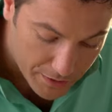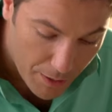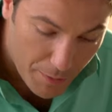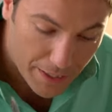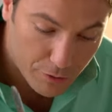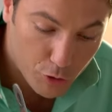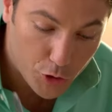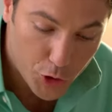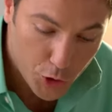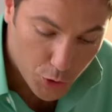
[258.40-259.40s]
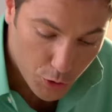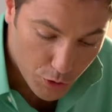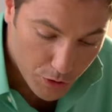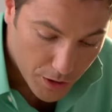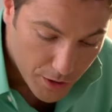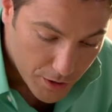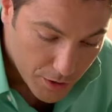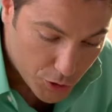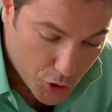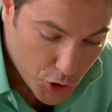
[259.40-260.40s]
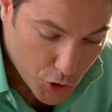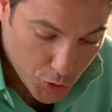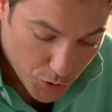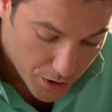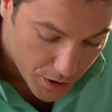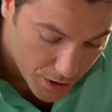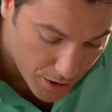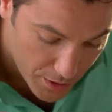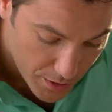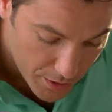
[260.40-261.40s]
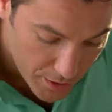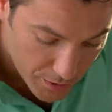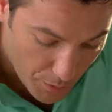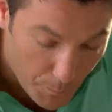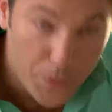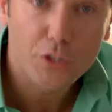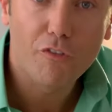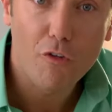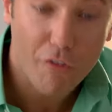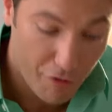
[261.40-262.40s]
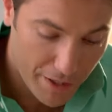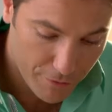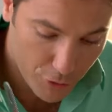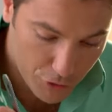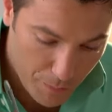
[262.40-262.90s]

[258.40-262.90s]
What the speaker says: The Amaretto liqueur, the sugar, the beautiful flavor of the